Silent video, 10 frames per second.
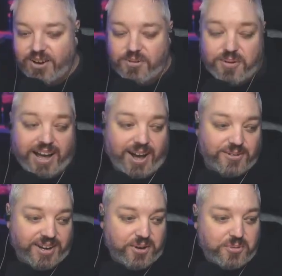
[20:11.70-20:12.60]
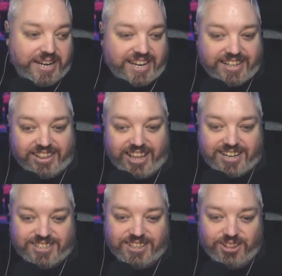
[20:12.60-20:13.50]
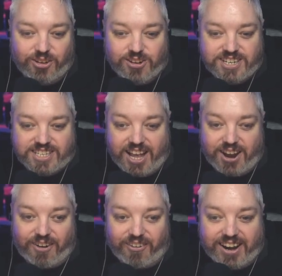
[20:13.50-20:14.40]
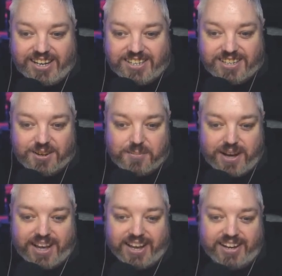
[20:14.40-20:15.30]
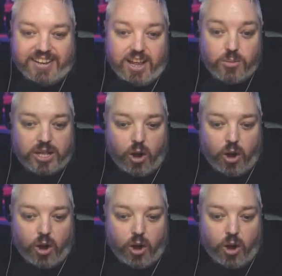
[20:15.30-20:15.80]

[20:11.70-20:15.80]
Wow, we could literally launch that right to the back, and it was hit